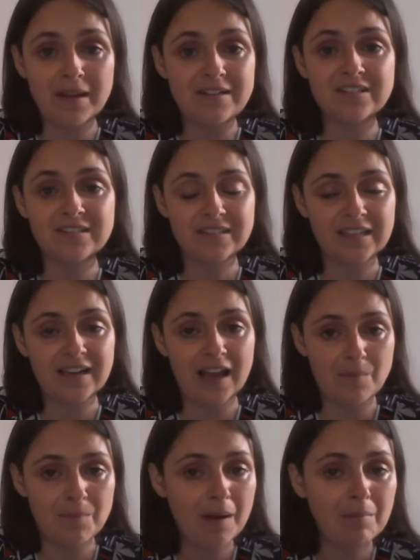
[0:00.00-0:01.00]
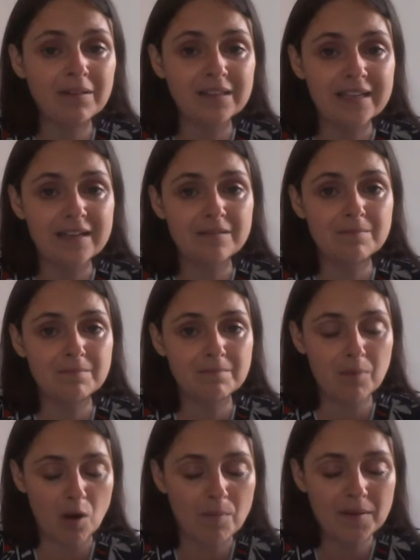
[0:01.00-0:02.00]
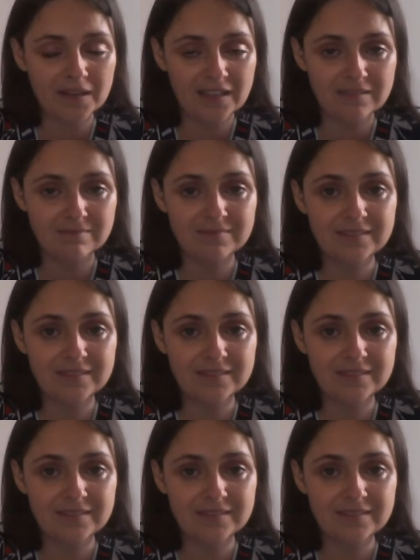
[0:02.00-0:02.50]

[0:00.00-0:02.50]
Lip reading: measures that are publicly popular,